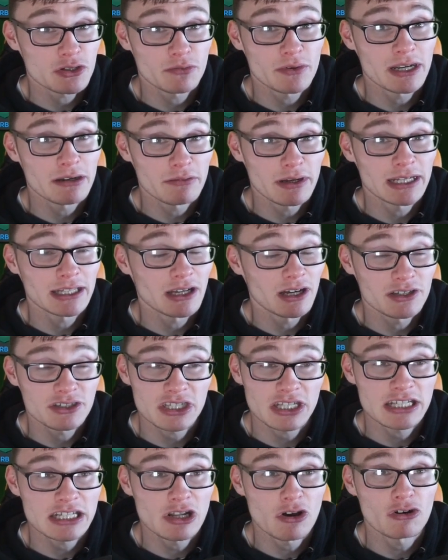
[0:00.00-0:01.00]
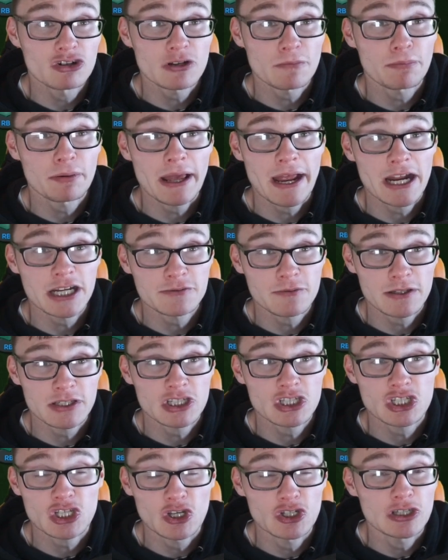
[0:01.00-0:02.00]
It really, really does. And as long as your player
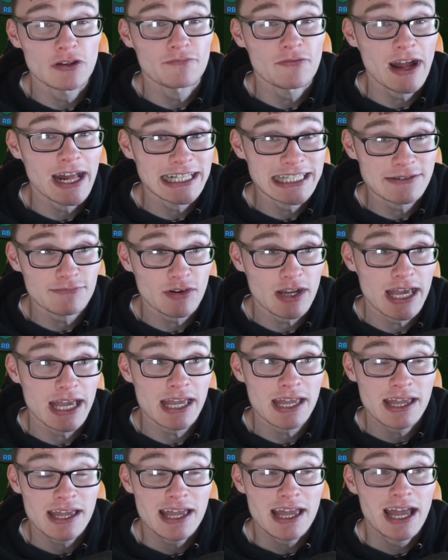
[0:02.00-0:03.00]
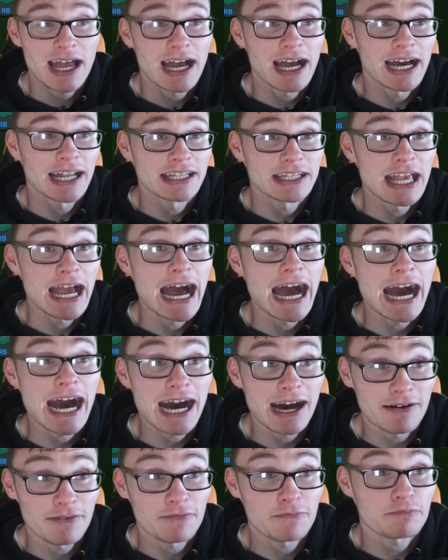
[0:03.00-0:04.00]
switching is good defensively, and you
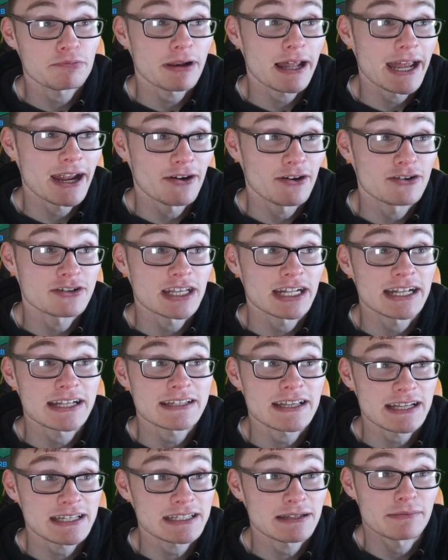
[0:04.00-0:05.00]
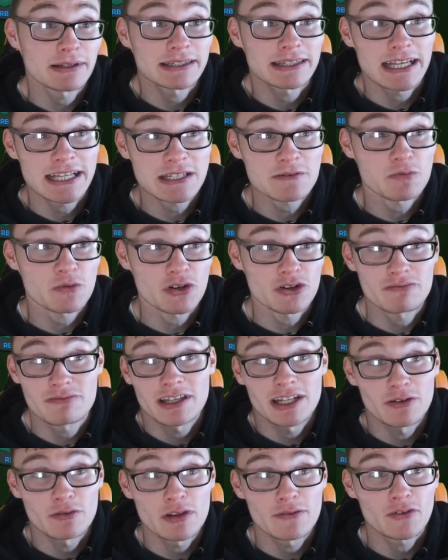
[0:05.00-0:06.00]
have players in a system like this where,
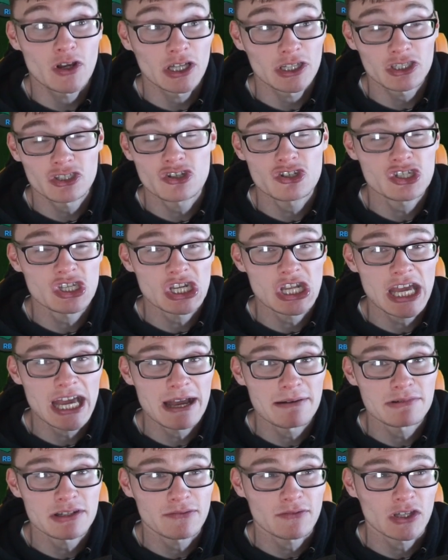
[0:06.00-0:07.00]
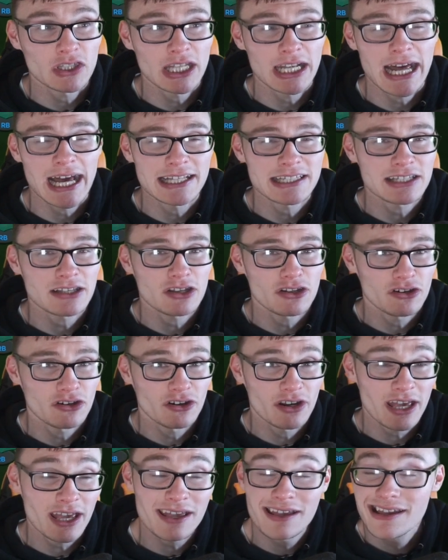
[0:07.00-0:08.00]
you've got the 2 CDMs, you've got that added
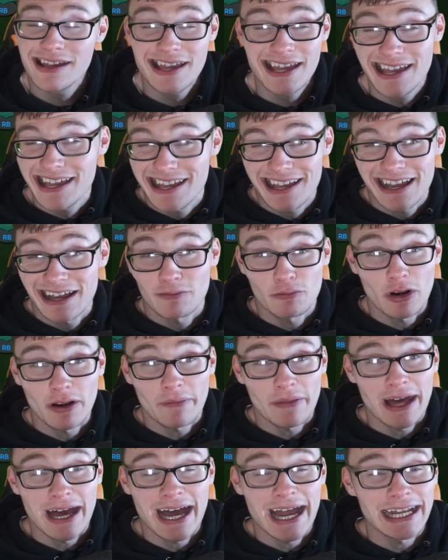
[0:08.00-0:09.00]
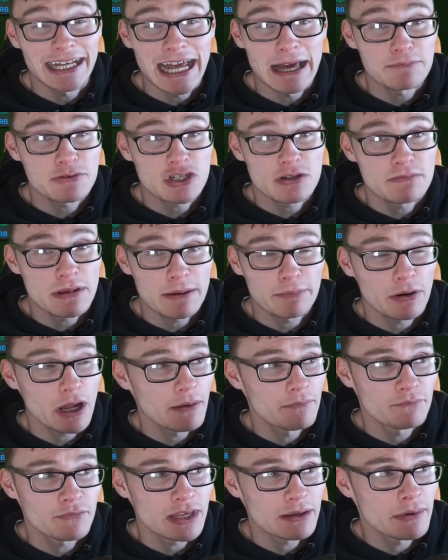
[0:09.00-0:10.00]
security, running that high depth shouldn't be a
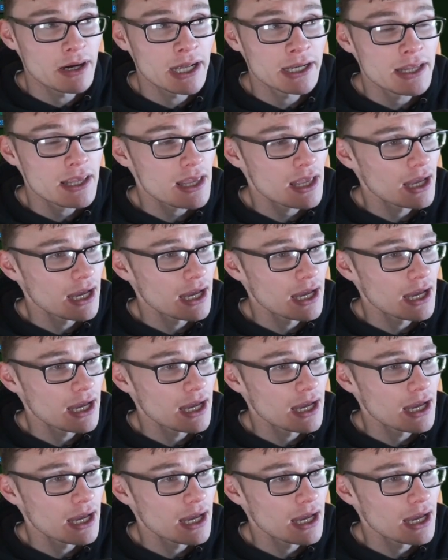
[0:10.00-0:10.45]
problem for you, man.